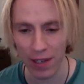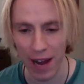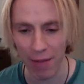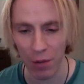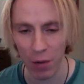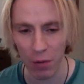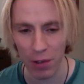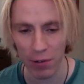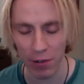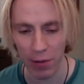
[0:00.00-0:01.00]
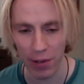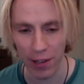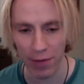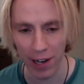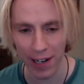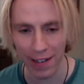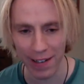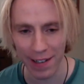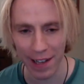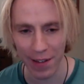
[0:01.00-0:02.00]
everyone would agree with it, right?
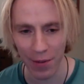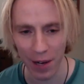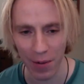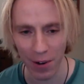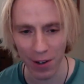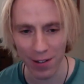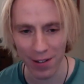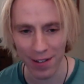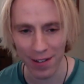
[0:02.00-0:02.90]
Isn't that the way it works?